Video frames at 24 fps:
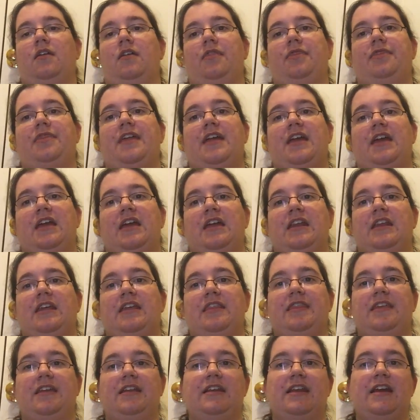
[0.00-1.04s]
Then
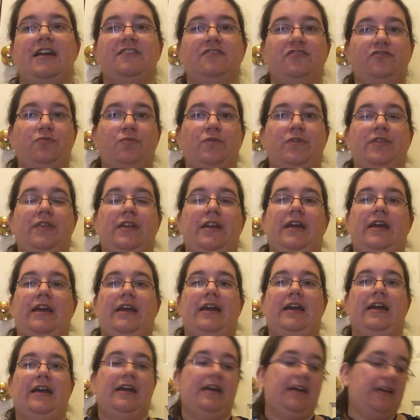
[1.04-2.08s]
the next one that I
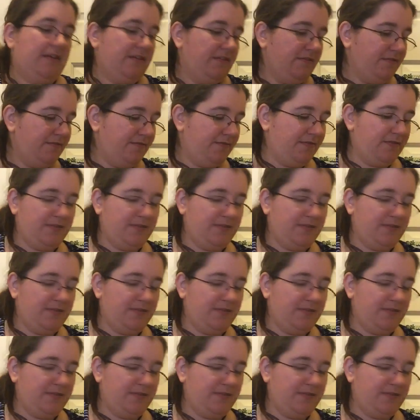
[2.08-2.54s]
have